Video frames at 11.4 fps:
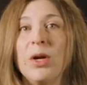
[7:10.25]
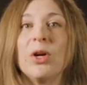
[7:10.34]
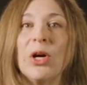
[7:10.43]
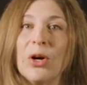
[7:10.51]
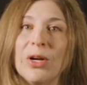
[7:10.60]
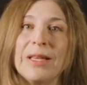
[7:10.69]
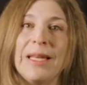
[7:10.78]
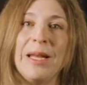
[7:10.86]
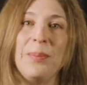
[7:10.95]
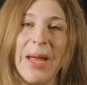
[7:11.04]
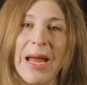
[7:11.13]

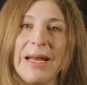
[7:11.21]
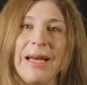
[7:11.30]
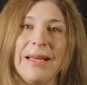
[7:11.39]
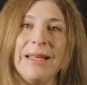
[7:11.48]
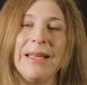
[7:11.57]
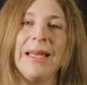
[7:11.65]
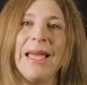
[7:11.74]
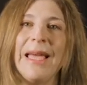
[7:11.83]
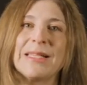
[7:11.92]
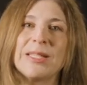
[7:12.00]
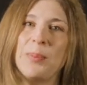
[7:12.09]
currently in beta,
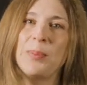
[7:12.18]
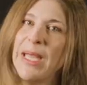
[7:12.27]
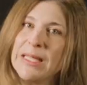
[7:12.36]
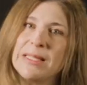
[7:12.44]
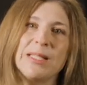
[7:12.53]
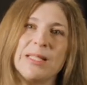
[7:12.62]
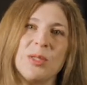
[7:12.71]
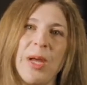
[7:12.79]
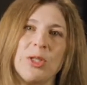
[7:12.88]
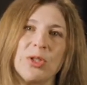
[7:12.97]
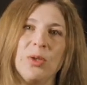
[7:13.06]
expands this
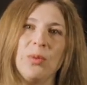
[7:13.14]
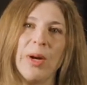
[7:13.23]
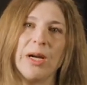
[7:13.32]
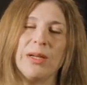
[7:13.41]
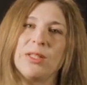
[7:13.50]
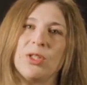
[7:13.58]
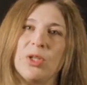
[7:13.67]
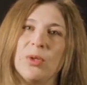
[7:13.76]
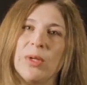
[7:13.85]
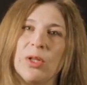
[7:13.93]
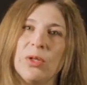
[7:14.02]
spatial awareness
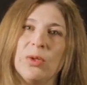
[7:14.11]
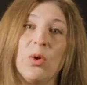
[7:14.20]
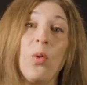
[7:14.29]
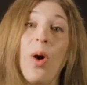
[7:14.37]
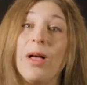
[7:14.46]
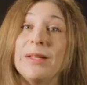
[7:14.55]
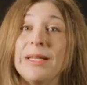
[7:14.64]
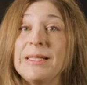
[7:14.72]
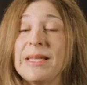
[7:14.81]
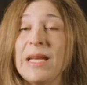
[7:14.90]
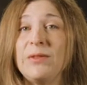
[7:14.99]
to include quality
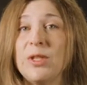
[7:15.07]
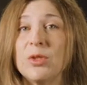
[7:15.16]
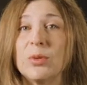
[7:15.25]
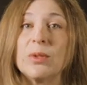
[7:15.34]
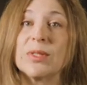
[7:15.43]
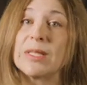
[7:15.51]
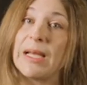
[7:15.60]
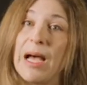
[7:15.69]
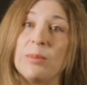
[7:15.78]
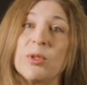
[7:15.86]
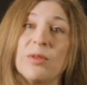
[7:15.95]
and safety tools like
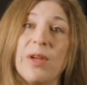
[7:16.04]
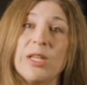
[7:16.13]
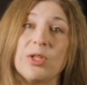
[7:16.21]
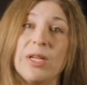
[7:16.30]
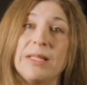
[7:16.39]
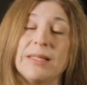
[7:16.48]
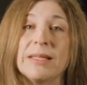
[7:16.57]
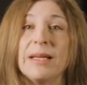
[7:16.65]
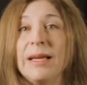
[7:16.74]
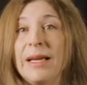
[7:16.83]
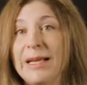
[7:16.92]
observations,
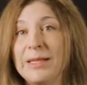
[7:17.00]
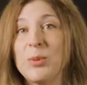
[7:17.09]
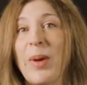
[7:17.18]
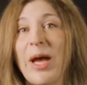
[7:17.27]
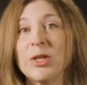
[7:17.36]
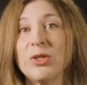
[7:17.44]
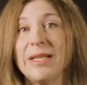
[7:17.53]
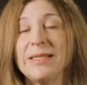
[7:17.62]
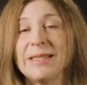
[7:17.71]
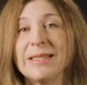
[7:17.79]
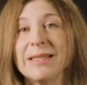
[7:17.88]

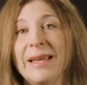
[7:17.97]
inspections,